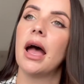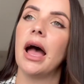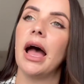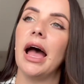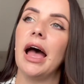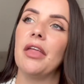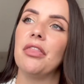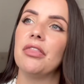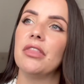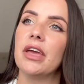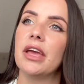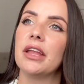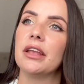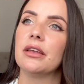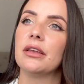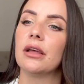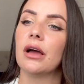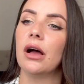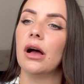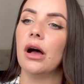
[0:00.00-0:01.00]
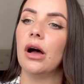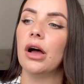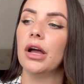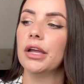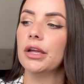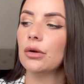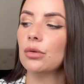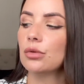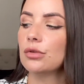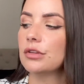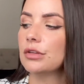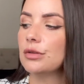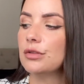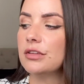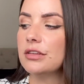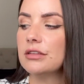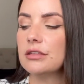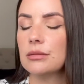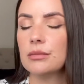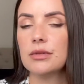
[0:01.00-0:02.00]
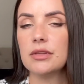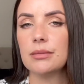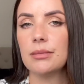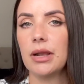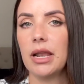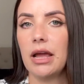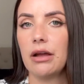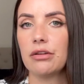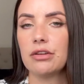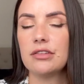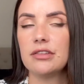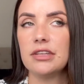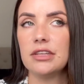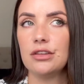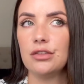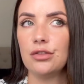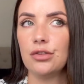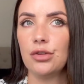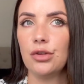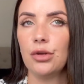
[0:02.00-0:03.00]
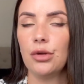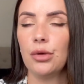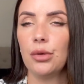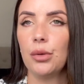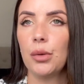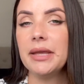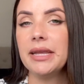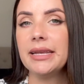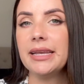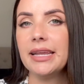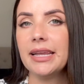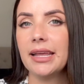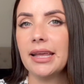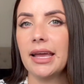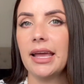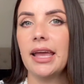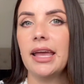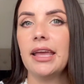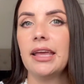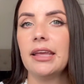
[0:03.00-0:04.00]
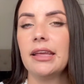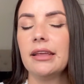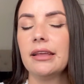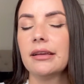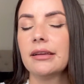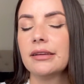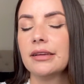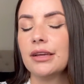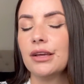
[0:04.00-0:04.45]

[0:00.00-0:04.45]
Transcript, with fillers: And then I also see some similarities to BDK